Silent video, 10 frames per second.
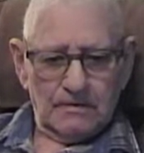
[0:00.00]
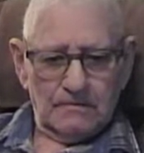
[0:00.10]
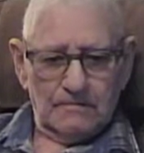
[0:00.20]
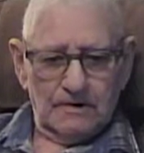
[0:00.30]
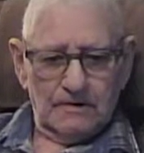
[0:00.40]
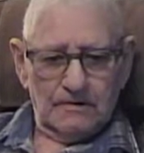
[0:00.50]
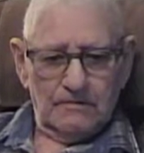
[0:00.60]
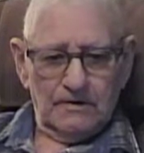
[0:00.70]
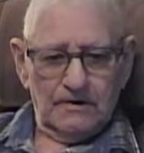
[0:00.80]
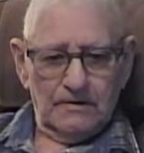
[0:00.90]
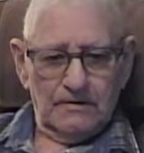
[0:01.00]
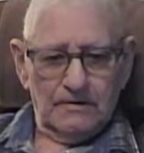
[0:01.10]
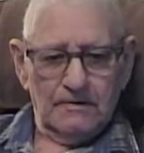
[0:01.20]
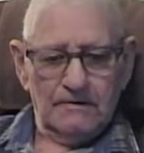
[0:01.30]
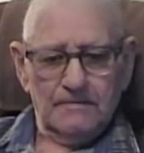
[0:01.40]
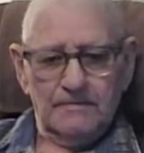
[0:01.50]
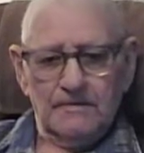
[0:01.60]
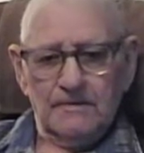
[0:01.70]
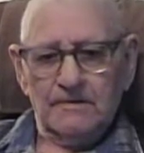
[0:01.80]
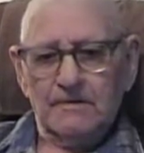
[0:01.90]
And we had to go in and
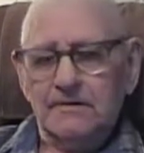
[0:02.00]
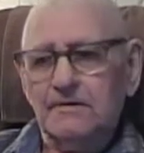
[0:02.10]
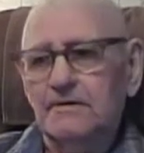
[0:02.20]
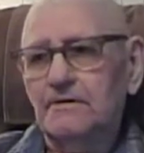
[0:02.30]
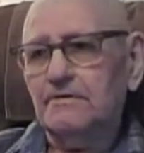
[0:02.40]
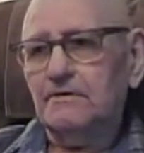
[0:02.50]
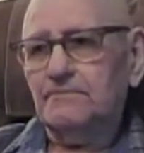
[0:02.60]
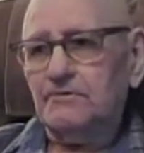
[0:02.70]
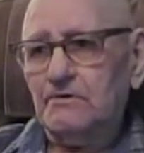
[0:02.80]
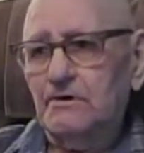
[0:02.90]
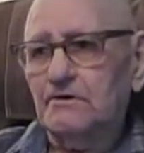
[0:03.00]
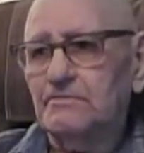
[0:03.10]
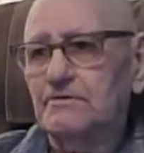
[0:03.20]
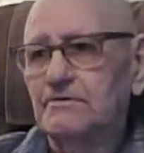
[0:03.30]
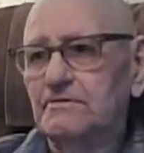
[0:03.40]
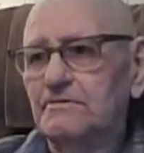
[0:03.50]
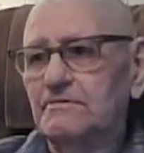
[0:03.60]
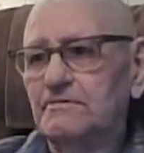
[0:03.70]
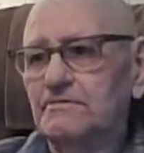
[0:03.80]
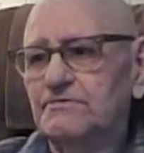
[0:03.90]
gather up the garbage, and
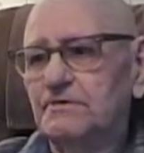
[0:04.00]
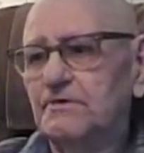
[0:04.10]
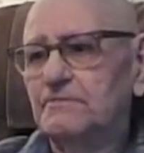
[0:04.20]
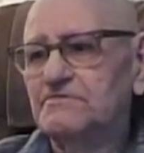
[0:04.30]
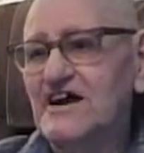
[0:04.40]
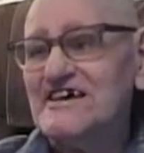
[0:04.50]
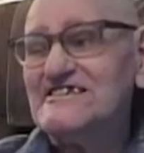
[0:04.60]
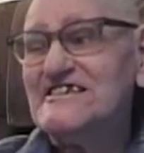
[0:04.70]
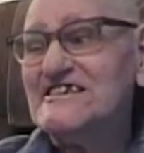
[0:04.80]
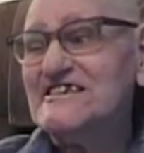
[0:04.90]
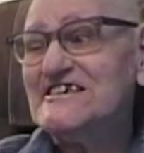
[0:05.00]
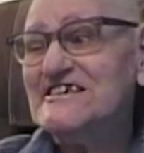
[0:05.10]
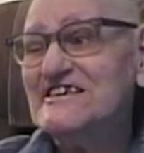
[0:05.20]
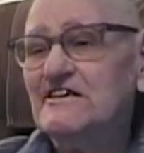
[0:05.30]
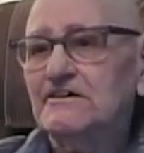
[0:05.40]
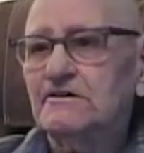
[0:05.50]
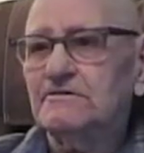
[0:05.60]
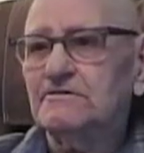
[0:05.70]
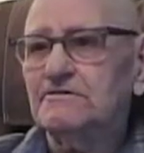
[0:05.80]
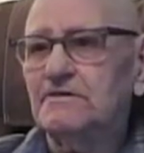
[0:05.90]
you see them just
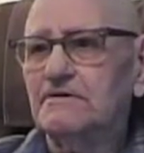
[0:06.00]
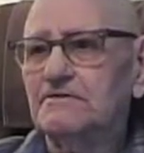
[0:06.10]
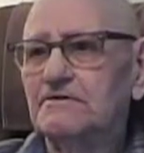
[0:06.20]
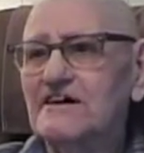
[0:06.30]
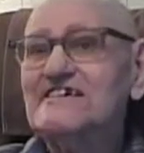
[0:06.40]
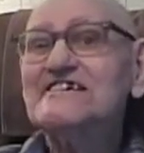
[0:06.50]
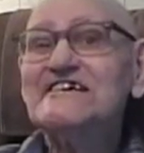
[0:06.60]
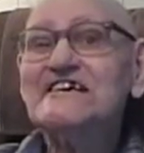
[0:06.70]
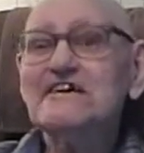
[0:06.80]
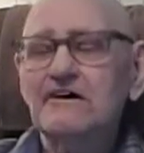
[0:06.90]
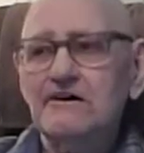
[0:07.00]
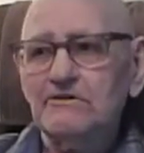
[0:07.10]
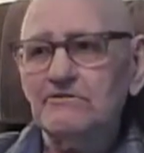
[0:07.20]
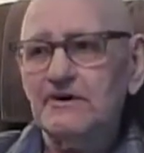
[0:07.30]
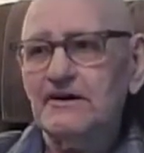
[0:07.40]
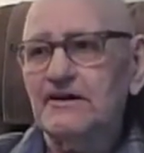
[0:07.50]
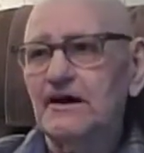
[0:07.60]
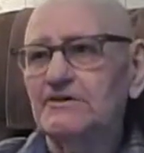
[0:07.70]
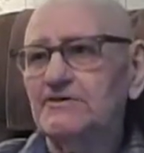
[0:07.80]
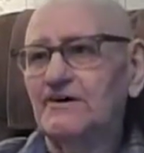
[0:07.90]
sitting around and grinning
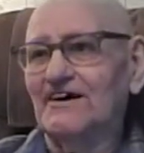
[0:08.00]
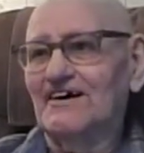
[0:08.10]
at you.